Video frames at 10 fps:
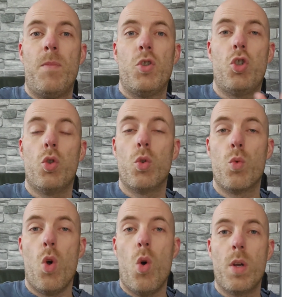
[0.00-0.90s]
Shoot the
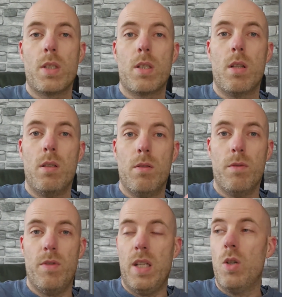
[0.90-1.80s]
rawest
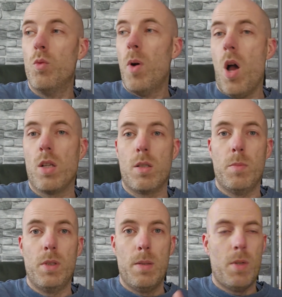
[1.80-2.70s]
video
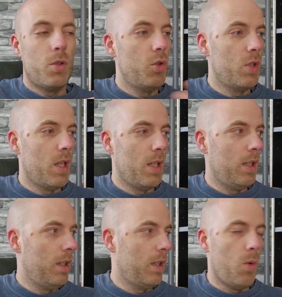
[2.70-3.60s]
possible. I'm not using
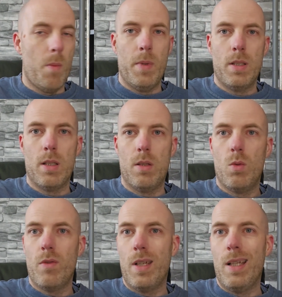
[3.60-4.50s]
any equipment. I don't
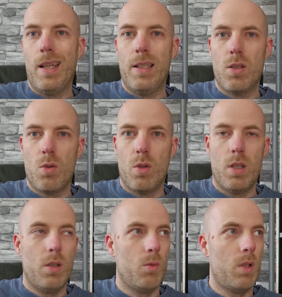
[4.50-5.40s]
have any lights on.
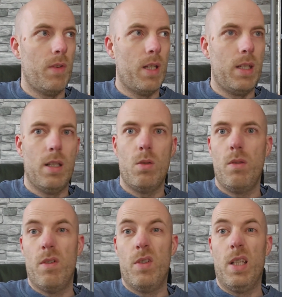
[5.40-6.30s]
I don't even
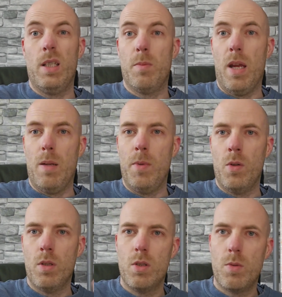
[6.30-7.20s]
have the lights behind me
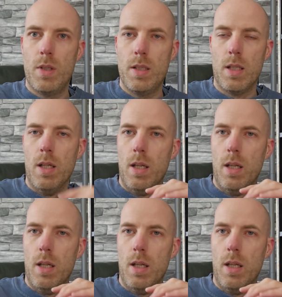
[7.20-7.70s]
on, I just realized.